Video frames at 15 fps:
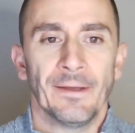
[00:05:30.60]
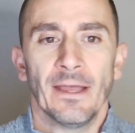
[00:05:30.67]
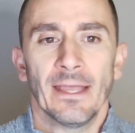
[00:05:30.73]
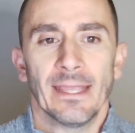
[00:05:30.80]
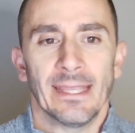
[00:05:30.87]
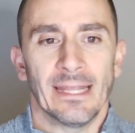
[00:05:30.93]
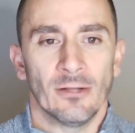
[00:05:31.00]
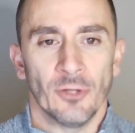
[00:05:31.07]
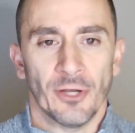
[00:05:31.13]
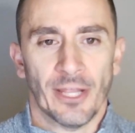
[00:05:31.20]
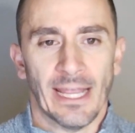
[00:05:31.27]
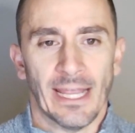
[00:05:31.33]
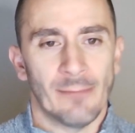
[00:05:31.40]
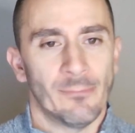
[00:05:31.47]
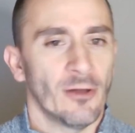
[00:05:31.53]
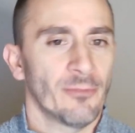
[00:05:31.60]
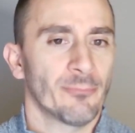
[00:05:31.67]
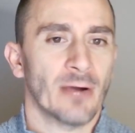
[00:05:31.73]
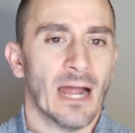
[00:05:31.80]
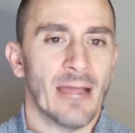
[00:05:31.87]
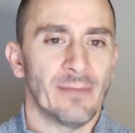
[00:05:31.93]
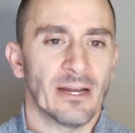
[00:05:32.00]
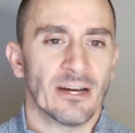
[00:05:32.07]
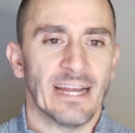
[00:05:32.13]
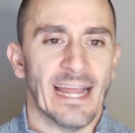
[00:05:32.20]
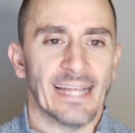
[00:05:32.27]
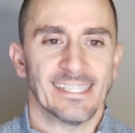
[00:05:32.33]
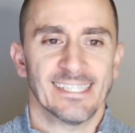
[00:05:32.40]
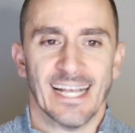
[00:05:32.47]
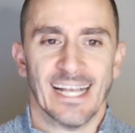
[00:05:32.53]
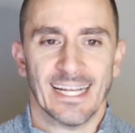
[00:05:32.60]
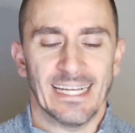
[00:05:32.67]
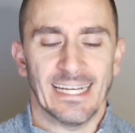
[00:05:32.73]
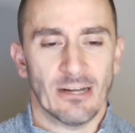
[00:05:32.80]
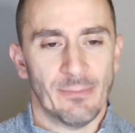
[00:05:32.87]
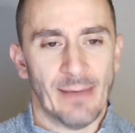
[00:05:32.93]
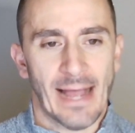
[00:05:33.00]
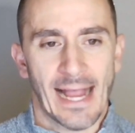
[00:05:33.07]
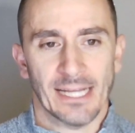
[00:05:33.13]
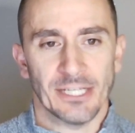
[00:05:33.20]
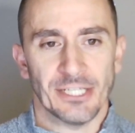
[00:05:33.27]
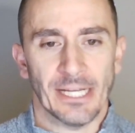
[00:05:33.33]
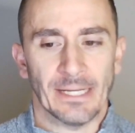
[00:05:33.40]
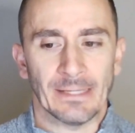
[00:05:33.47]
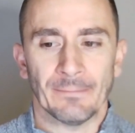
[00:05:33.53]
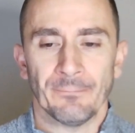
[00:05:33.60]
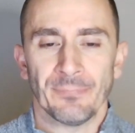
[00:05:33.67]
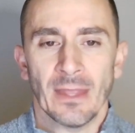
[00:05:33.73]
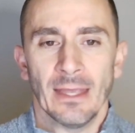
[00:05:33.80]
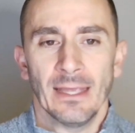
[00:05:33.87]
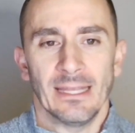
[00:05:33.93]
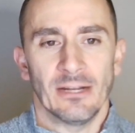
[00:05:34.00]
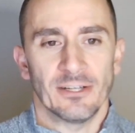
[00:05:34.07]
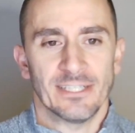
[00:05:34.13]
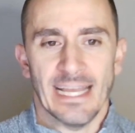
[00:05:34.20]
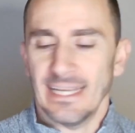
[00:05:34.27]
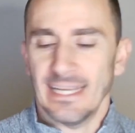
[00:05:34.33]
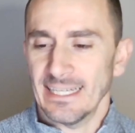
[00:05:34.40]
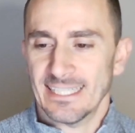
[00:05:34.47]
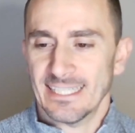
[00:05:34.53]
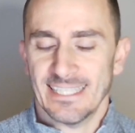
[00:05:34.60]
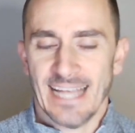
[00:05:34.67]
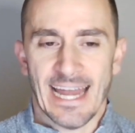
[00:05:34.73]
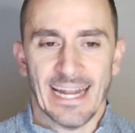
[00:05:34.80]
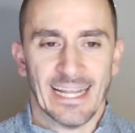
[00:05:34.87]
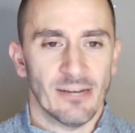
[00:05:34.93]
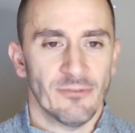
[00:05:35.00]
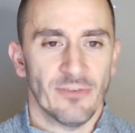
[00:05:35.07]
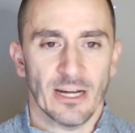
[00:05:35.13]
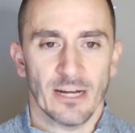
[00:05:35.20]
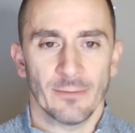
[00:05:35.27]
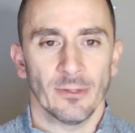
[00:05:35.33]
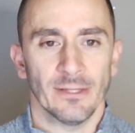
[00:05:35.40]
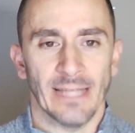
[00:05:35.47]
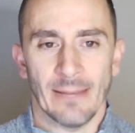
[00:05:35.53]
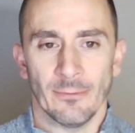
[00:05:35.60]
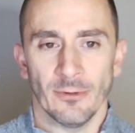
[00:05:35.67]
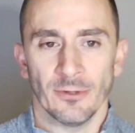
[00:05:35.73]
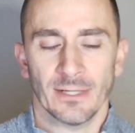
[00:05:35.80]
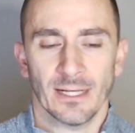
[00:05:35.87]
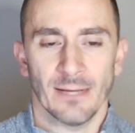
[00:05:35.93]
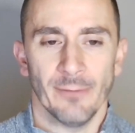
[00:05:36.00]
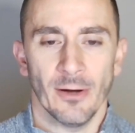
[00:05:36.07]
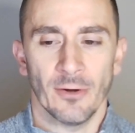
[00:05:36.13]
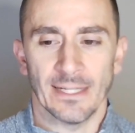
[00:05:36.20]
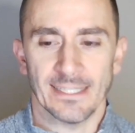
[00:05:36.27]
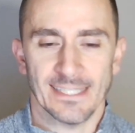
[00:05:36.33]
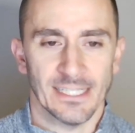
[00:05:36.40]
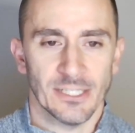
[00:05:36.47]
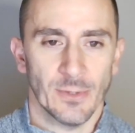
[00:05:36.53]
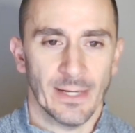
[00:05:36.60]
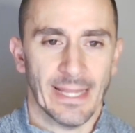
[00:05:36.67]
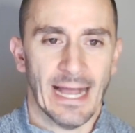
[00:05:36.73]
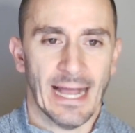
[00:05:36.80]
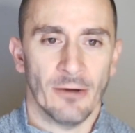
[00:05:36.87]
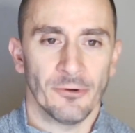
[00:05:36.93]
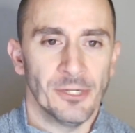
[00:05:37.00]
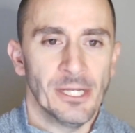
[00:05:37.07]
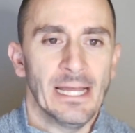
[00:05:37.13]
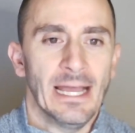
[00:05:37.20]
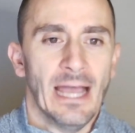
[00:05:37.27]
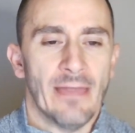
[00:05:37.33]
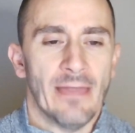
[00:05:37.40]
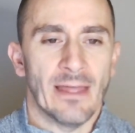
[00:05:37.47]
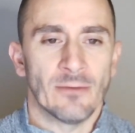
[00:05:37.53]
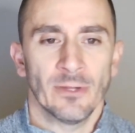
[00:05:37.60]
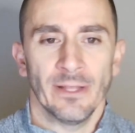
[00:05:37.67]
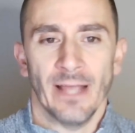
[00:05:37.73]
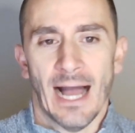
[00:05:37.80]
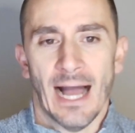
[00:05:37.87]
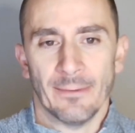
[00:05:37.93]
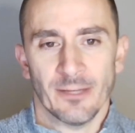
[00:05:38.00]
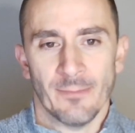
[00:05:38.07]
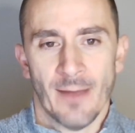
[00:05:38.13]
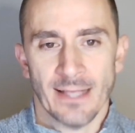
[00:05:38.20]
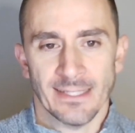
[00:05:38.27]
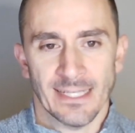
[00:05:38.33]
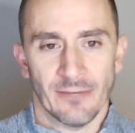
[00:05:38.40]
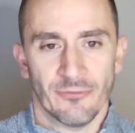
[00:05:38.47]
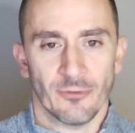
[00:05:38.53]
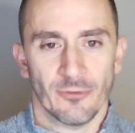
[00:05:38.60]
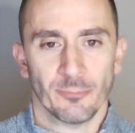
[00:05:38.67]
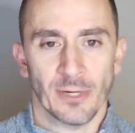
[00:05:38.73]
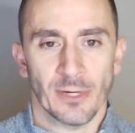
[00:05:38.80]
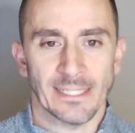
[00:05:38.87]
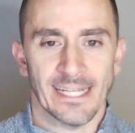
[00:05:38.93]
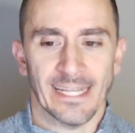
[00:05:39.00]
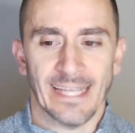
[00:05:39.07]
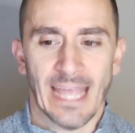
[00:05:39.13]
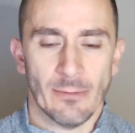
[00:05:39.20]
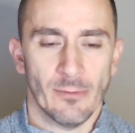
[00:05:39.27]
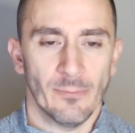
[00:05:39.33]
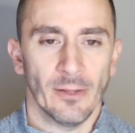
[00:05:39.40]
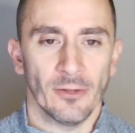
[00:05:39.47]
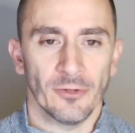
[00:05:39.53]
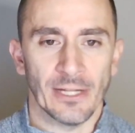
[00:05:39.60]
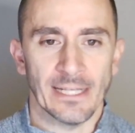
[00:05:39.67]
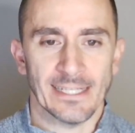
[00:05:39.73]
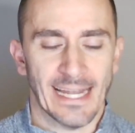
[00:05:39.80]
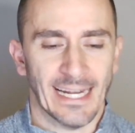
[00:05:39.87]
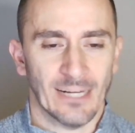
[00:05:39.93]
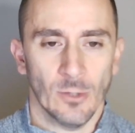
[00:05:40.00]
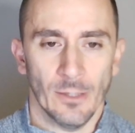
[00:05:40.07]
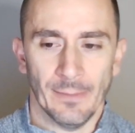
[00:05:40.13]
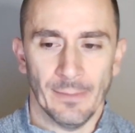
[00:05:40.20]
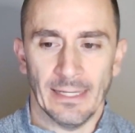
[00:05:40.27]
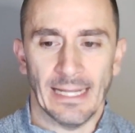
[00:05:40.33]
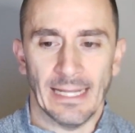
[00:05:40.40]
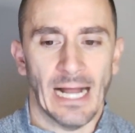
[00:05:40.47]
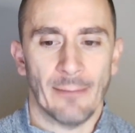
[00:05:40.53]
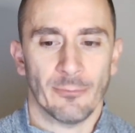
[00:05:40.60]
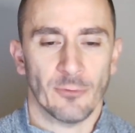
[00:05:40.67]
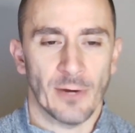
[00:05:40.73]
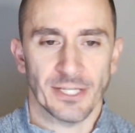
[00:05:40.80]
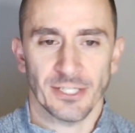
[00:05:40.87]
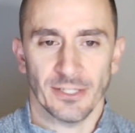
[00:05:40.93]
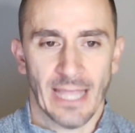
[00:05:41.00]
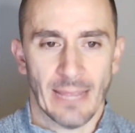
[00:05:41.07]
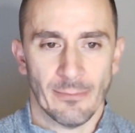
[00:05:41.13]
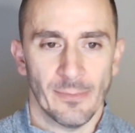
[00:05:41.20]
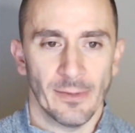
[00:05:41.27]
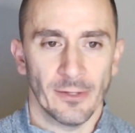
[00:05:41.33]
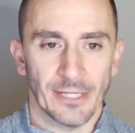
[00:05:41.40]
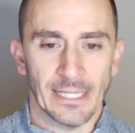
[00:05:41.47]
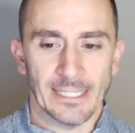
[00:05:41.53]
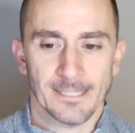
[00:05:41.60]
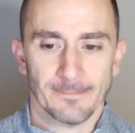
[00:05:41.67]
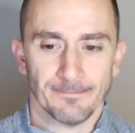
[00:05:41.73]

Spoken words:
looking at both primary and secondary packaging, taking static and variable label components into account, and then really optimizing for printing capabilities and equipment and operational capabilities.